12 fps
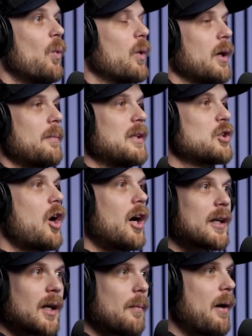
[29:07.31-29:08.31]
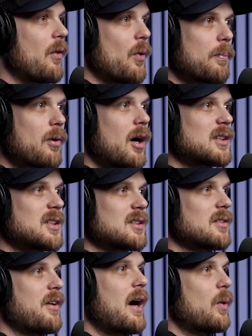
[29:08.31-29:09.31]
We're going to be talking about the
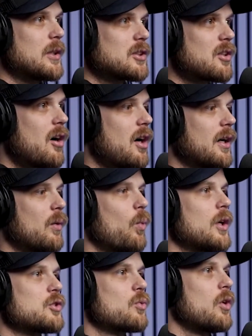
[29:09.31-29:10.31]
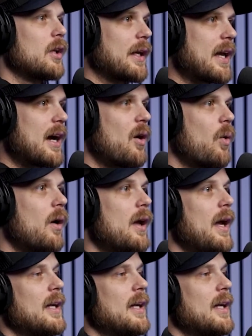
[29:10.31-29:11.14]
process of how it's gone and what's rolling out